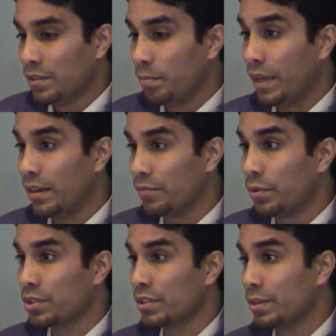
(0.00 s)
But
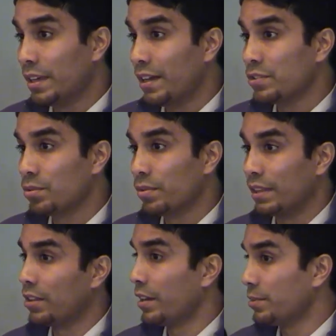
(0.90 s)
unfortunately, in high school,
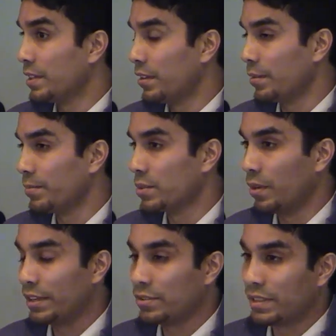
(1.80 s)
they thought I was Arab. So
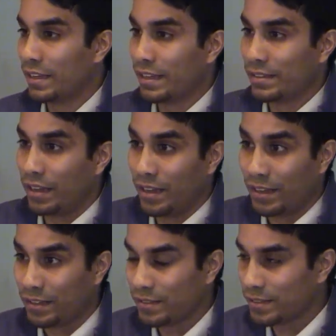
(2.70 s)
I used to get
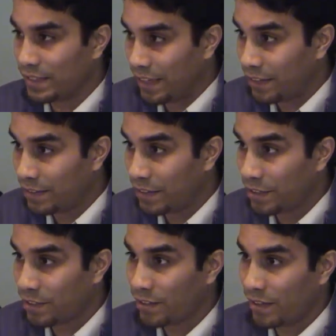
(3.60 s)
sand
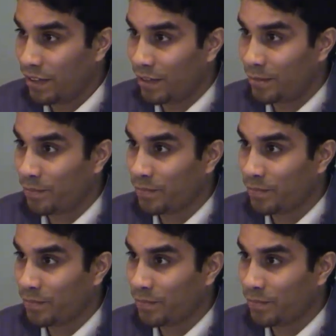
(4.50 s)
nigger,